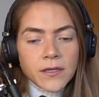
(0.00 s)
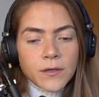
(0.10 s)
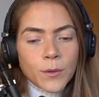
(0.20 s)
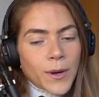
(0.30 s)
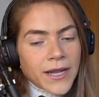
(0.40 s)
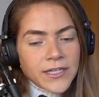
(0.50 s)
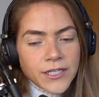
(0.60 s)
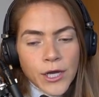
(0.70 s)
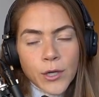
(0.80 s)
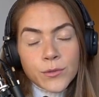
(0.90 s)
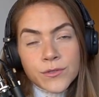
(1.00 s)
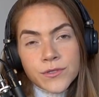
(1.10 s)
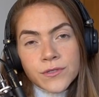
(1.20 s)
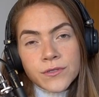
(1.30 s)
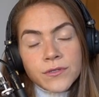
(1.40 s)

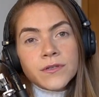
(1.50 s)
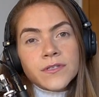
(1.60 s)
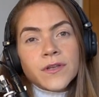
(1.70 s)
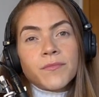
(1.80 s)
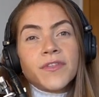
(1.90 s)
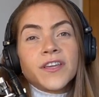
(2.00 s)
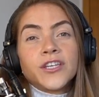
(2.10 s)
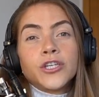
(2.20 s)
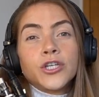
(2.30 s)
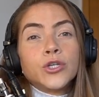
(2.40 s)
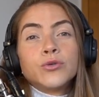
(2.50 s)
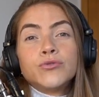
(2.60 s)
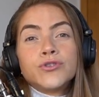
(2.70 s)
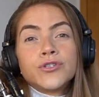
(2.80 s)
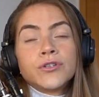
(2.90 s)
grandiose, something
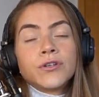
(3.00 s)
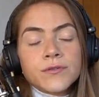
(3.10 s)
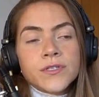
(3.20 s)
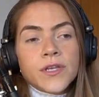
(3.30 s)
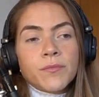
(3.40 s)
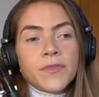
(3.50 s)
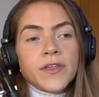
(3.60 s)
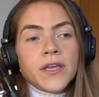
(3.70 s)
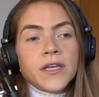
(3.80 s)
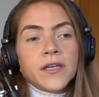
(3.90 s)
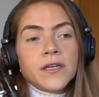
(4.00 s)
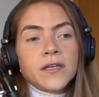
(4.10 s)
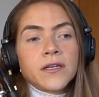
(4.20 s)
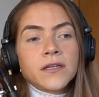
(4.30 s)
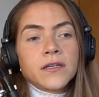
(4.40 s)
huge,
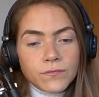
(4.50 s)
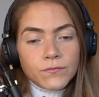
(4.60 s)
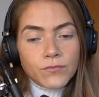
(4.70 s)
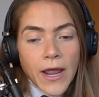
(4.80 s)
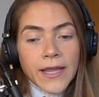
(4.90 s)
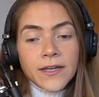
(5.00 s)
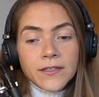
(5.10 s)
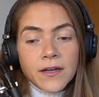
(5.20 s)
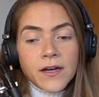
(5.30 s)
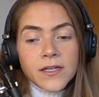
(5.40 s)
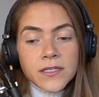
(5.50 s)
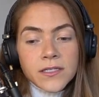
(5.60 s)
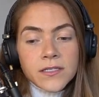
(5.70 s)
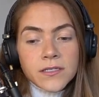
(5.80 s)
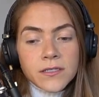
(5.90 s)
something
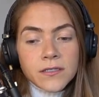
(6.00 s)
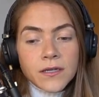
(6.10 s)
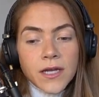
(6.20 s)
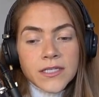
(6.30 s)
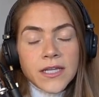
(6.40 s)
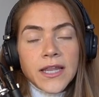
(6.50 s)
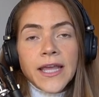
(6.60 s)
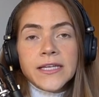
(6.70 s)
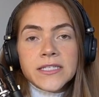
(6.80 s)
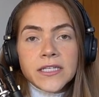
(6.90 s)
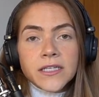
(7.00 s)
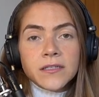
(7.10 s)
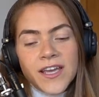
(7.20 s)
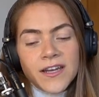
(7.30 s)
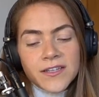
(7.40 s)
recognized as a legacy.
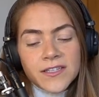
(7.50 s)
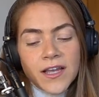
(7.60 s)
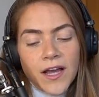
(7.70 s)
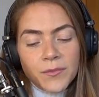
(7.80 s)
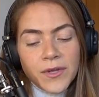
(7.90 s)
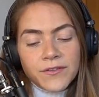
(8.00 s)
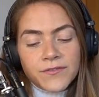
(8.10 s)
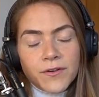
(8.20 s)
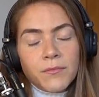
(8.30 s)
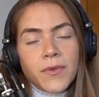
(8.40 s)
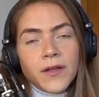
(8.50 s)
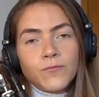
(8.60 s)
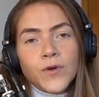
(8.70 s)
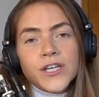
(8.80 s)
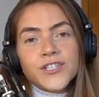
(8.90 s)
It is coming from my
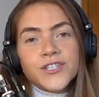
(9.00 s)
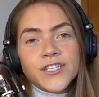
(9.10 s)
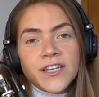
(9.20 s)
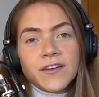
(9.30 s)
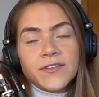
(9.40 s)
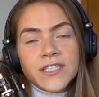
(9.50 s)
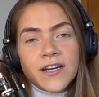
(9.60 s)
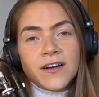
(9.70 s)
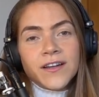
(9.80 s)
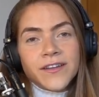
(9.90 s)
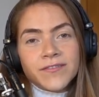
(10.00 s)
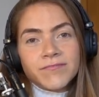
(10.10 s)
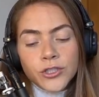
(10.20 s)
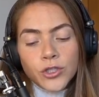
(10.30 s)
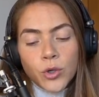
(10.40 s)
wish to never die.
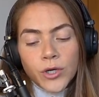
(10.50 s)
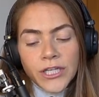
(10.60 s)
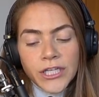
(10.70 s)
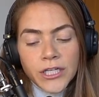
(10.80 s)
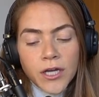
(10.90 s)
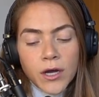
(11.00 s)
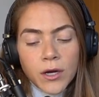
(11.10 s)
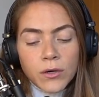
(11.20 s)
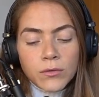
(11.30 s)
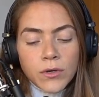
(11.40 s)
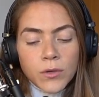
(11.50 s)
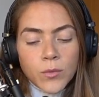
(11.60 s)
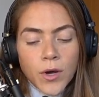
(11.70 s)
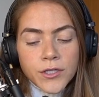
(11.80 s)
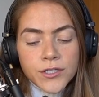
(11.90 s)
Your ego
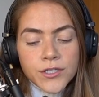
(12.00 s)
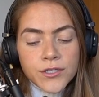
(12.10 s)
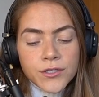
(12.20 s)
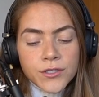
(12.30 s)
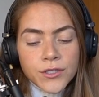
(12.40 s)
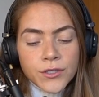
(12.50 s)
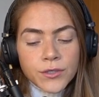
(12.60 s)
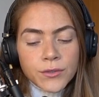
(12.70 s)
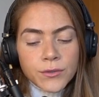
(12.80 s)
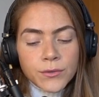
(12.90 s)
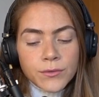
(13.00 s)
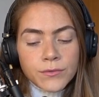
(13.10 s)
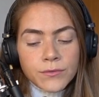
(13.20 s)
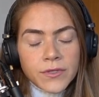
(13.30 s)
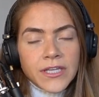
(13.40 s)
wants to
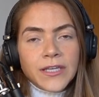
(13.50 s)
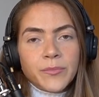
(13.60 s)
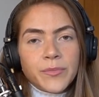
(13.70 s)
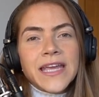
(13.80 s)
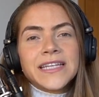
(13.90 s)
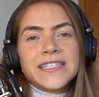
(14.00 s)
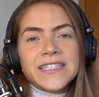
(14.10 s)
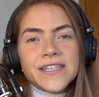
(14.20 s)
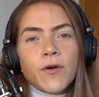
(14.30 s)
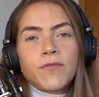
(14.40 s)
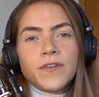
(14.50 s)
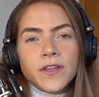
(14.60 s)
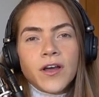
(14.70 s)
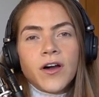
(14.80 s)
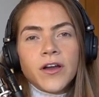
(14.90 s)
keep itself
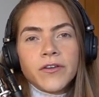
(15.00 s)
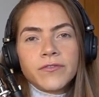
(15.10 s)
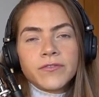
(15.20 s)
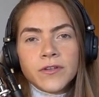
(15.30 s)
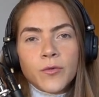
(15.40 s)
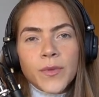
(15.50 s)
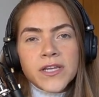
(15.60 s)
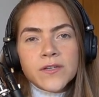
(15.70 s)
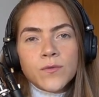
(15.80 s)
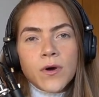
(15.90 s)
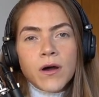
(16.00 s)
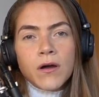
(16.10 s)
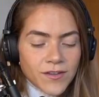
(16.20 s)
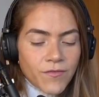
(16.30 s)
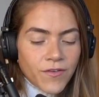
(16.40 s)
alive, no matter what.
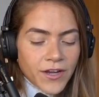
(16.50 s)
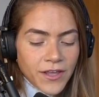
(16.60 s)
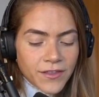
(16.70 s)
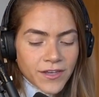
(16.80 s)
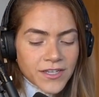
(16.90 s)
The funny thing